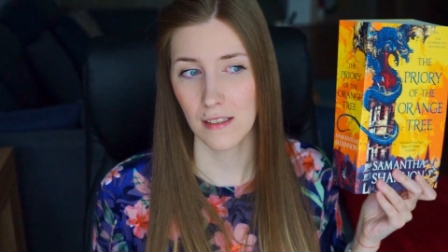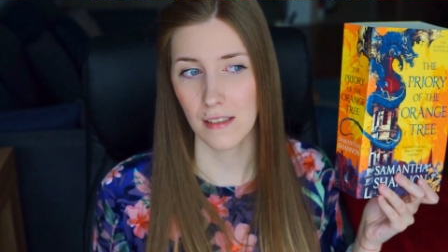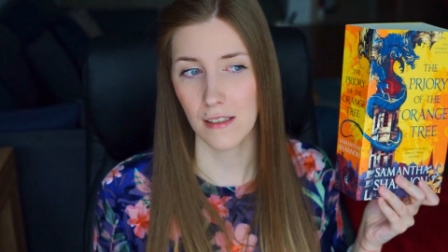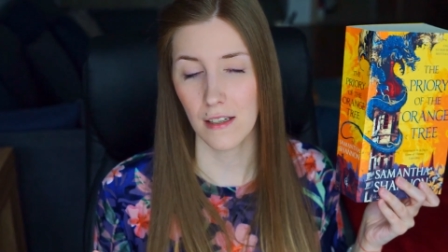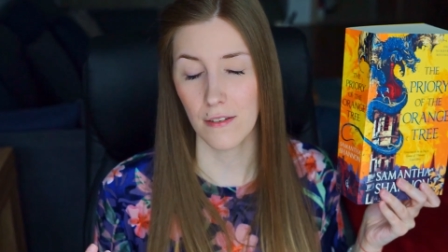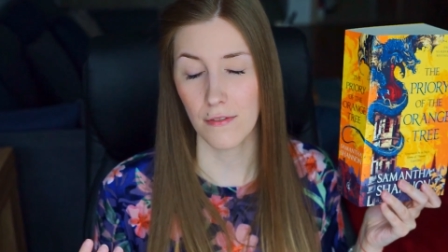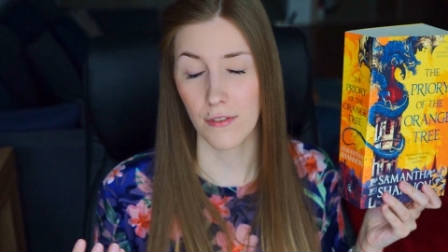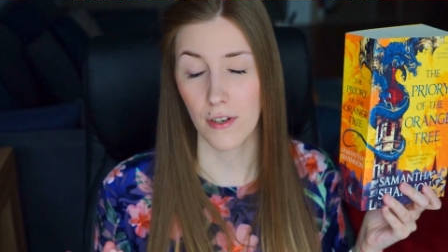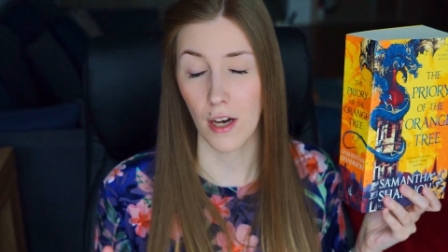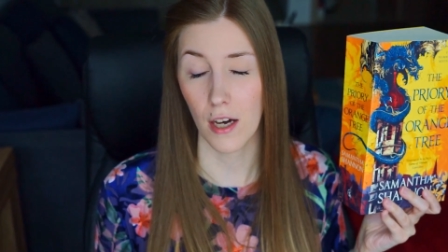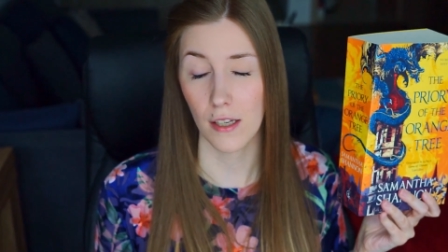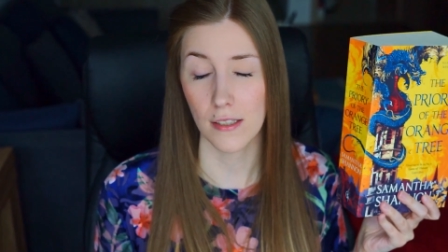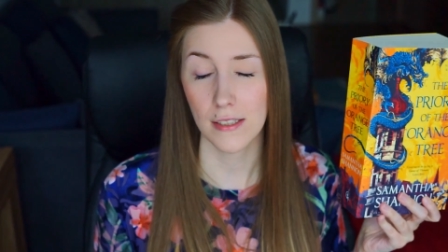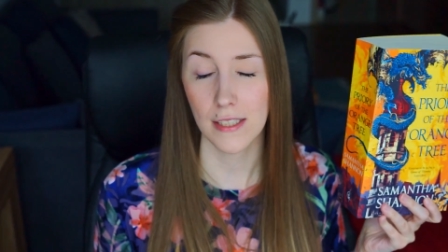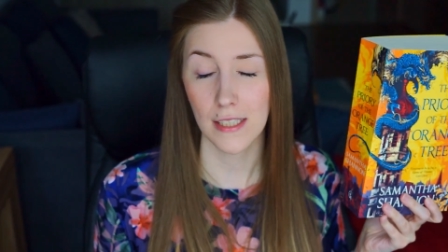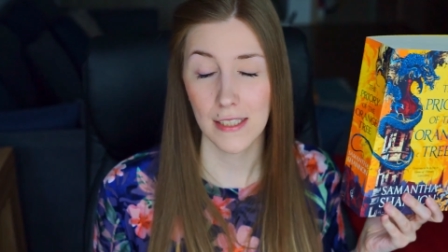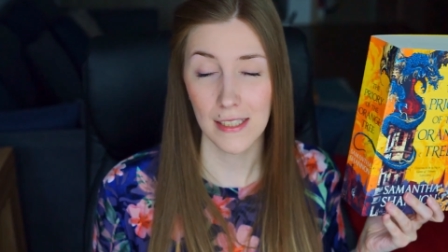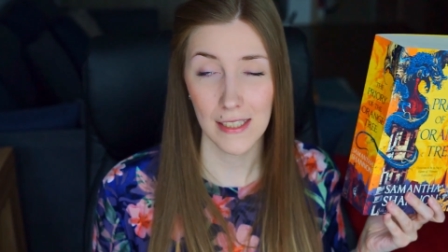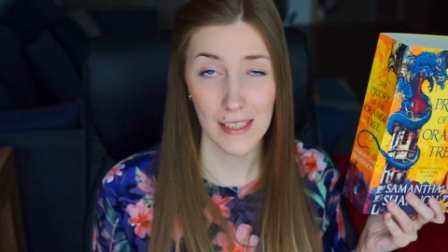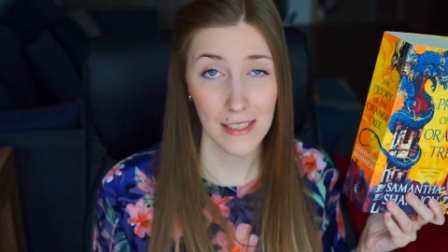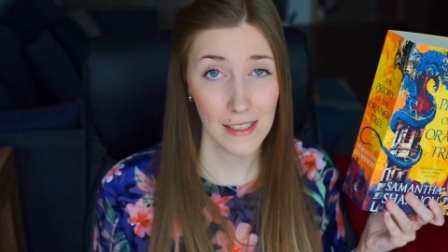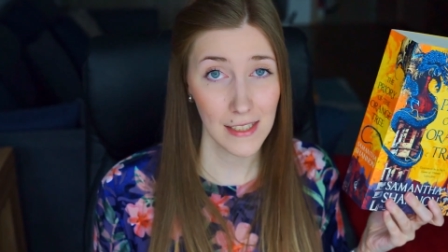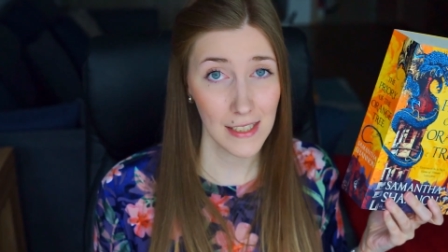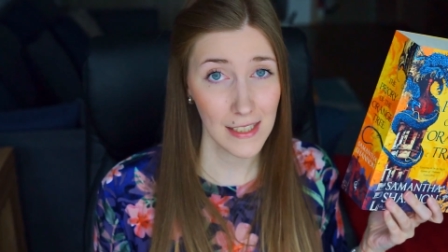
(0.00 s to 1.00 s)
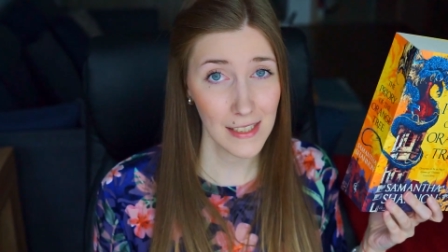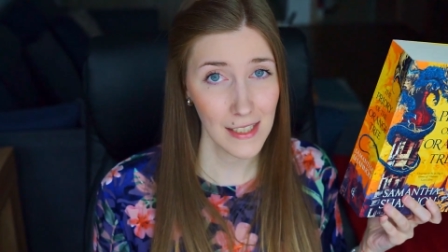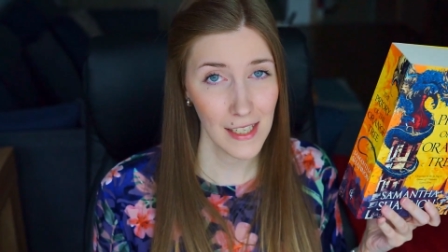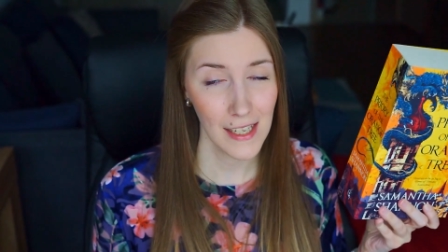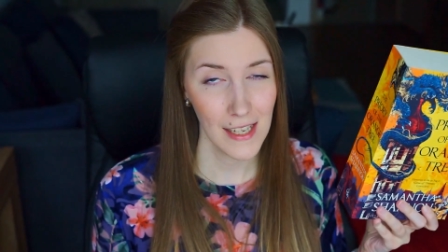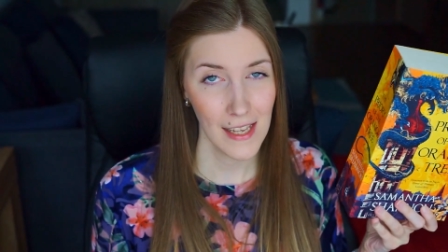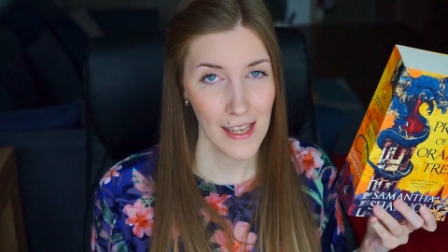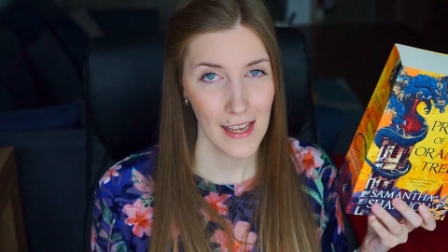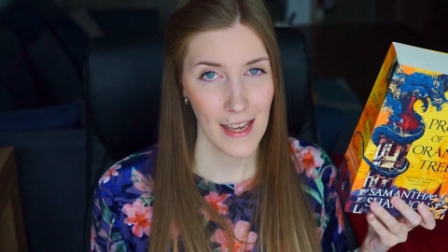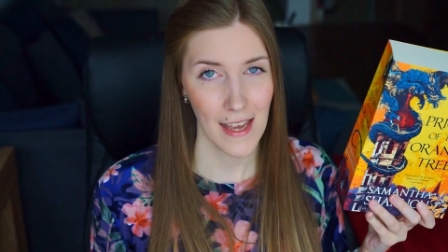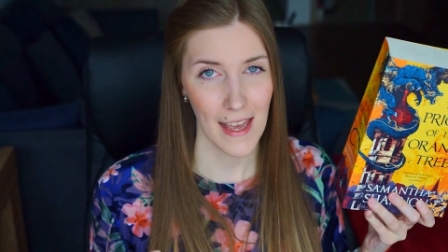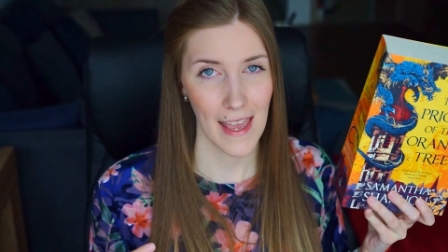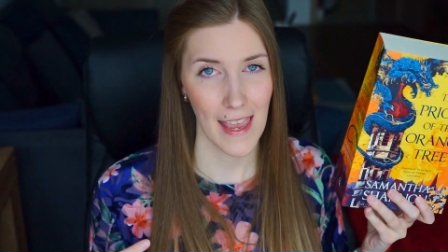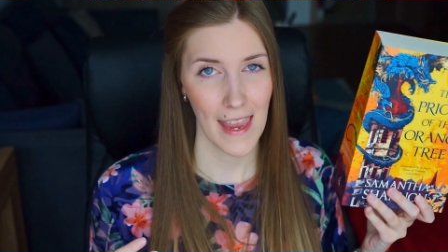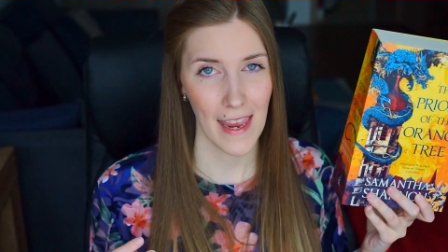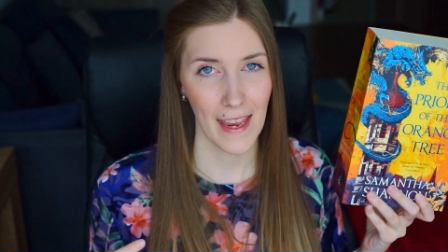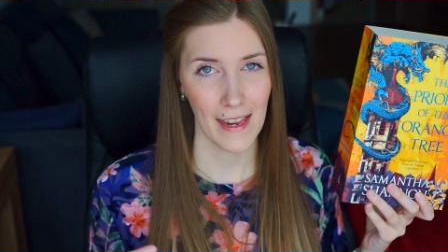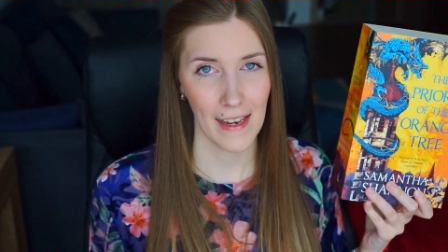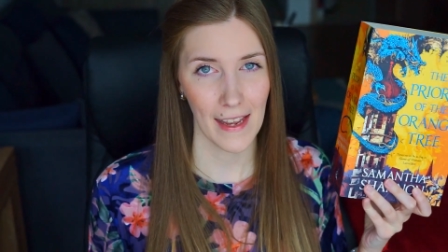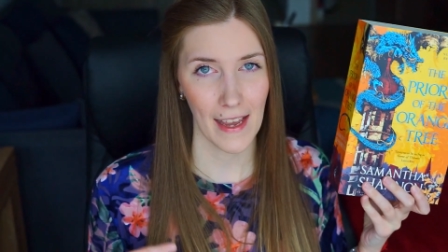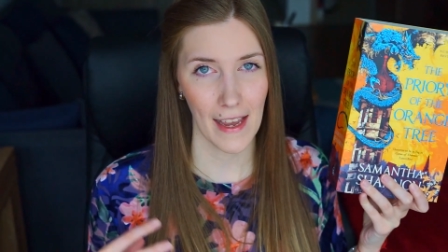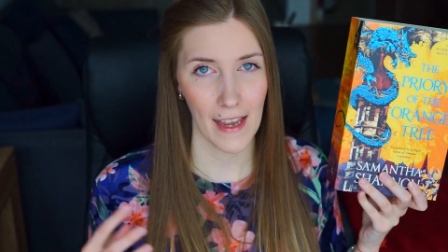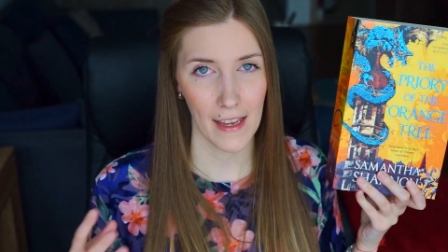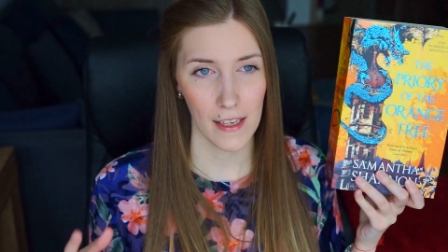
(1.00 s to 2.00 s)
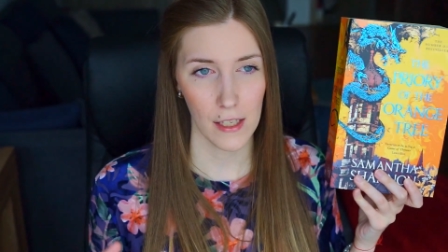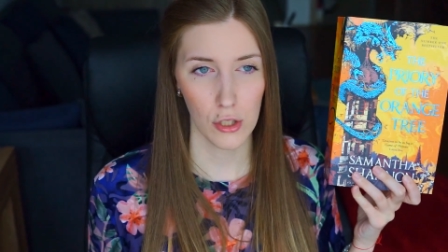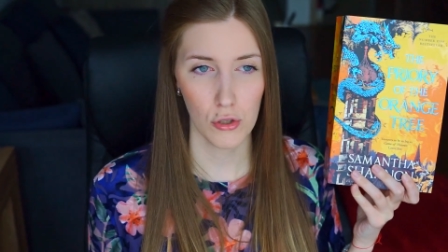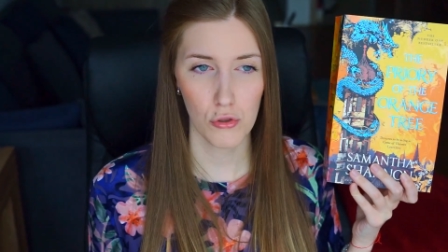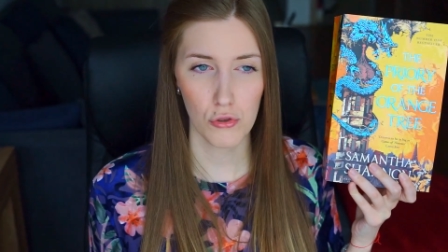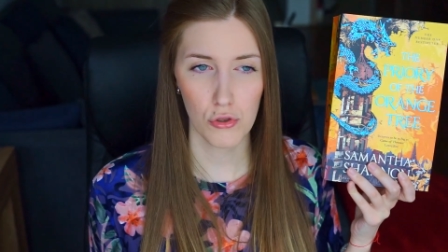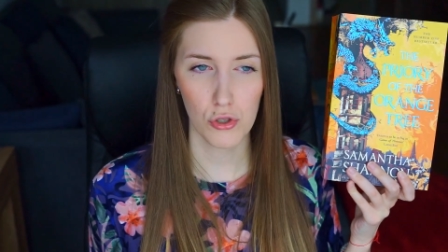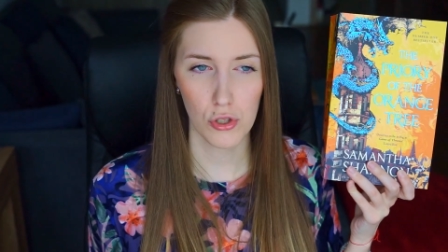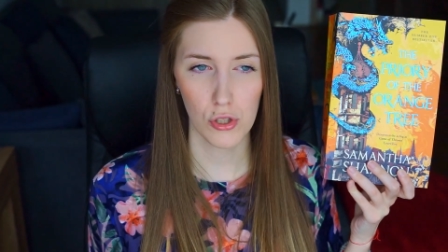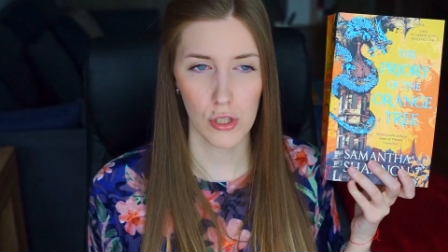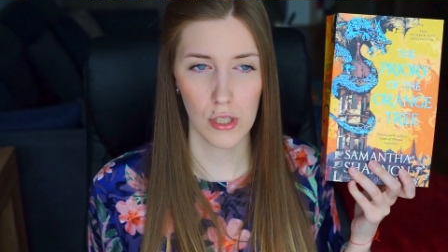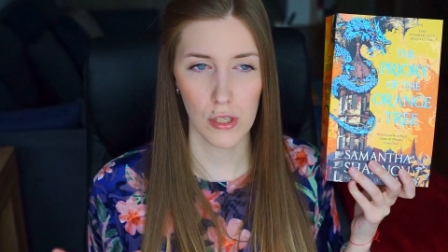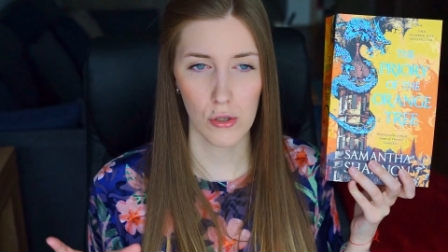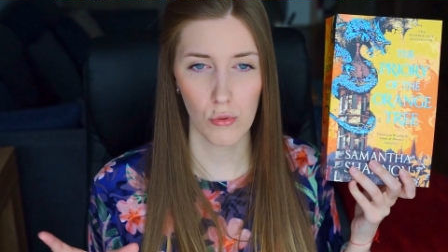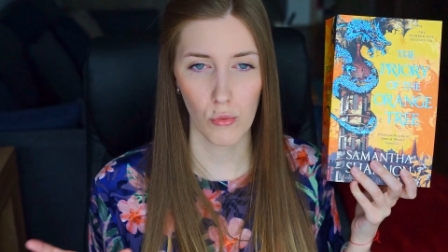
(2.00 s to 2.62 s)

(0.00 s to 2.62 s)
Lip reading: of content in it. And I usually,